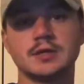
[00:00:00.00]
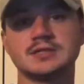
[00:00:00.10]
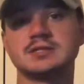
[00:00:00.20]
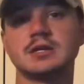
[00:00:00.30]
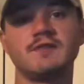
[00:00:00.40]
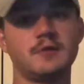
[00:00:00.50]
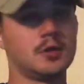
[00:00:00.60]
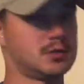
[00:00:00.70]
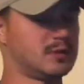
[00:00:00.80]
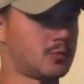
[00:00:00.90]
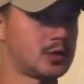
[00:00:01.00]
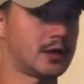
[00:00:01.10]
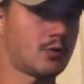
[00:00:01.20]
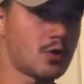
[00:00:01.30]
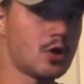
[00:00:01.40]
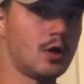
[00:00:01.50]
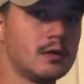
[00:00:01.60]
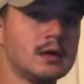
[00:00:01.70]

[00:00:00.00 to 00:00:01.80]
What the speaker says: this is going to feel a little bit more like a roll.